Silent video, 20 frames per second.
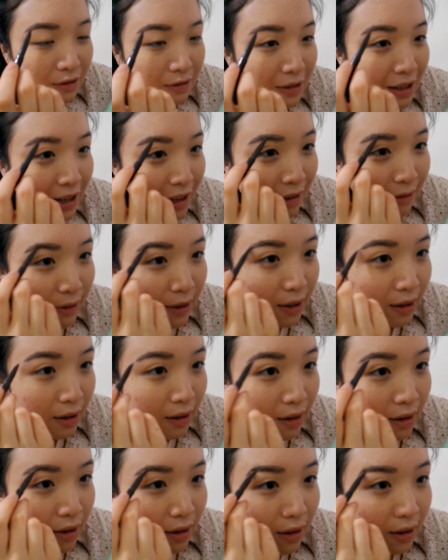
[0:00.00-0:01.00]

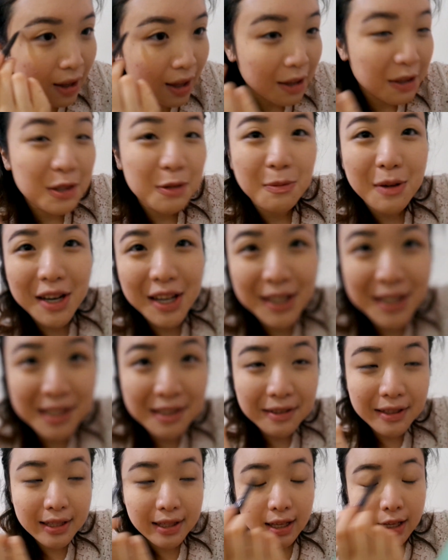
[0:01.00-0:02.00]
Whatever. Okay, so what I
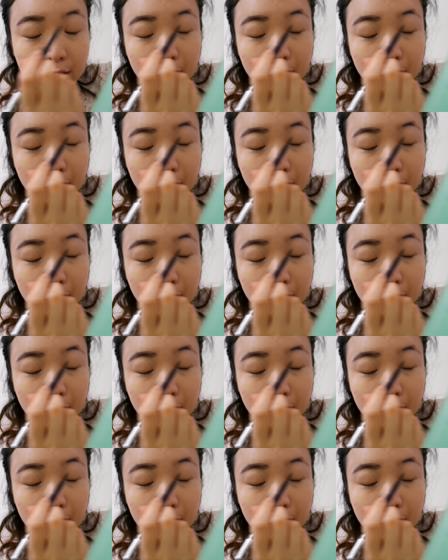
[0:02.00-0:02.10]
do is I